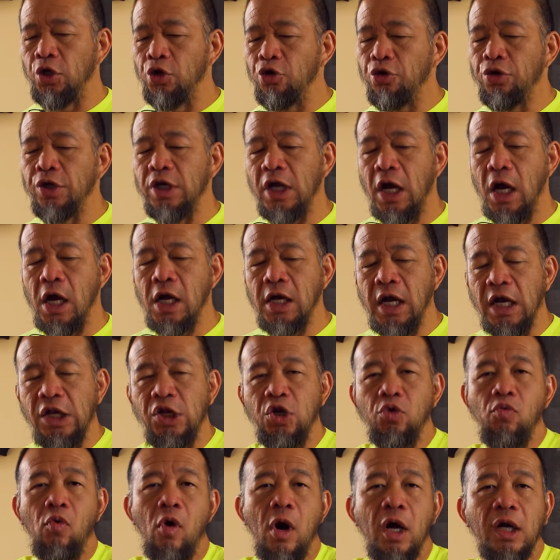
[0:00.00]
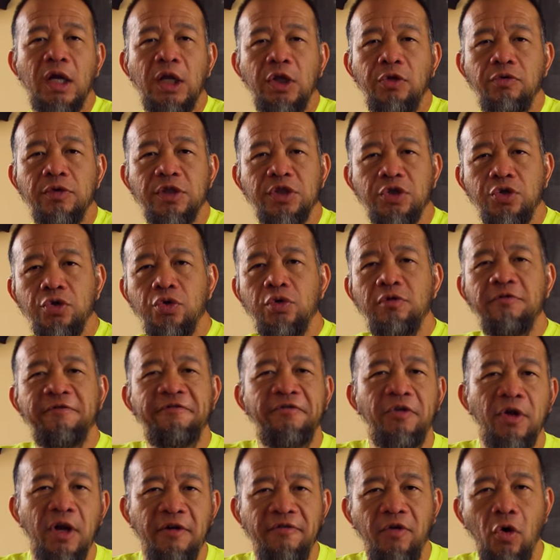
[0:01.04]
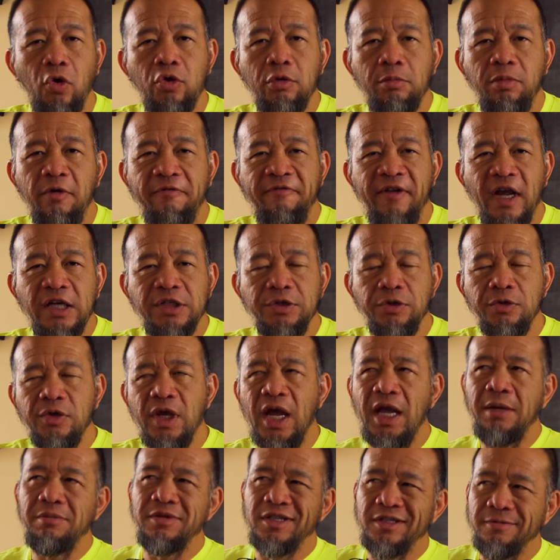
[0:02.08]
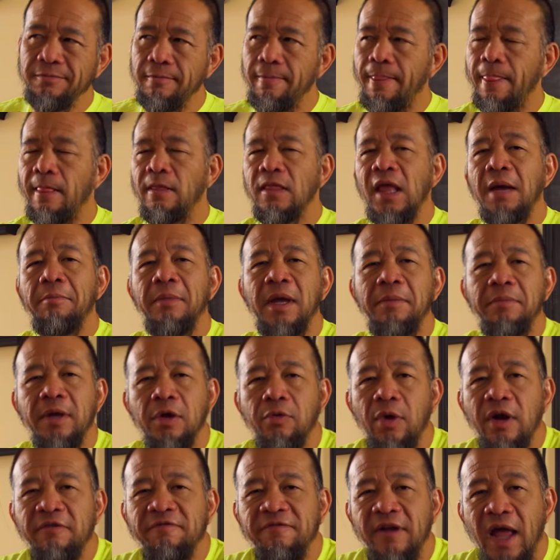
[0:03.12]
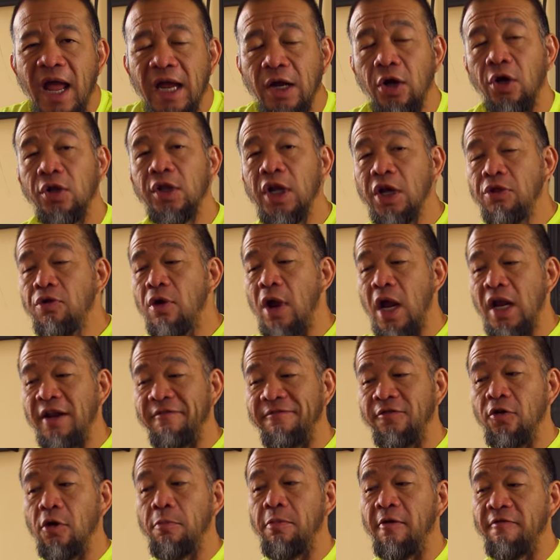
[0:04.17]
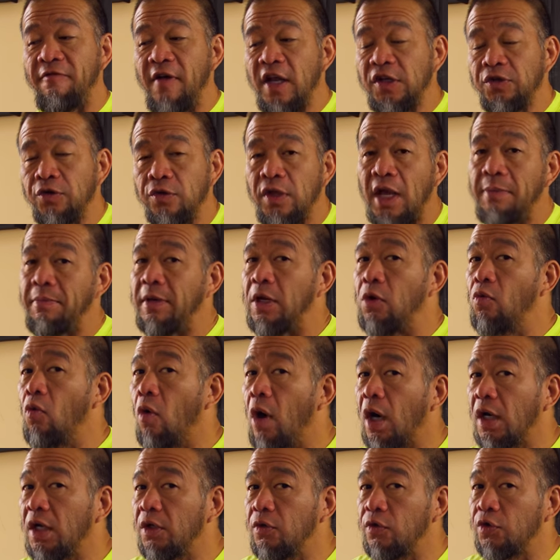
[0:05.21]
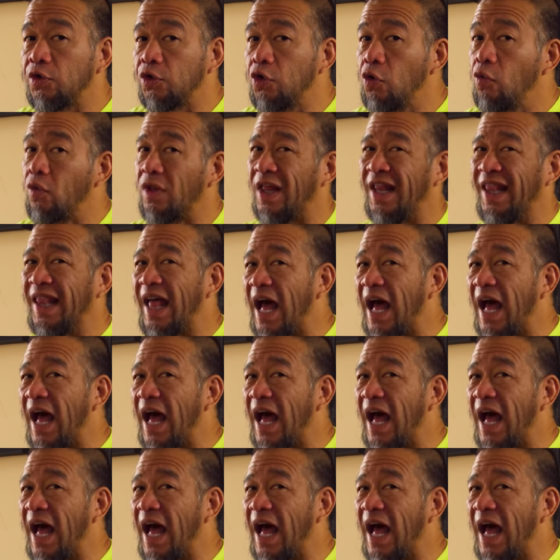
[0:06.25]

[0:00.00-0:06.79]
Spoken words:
you're young and you walk into a school full of older professional types, that may be a red flag. On the other hand, if you're a professional type and you walk into a school with a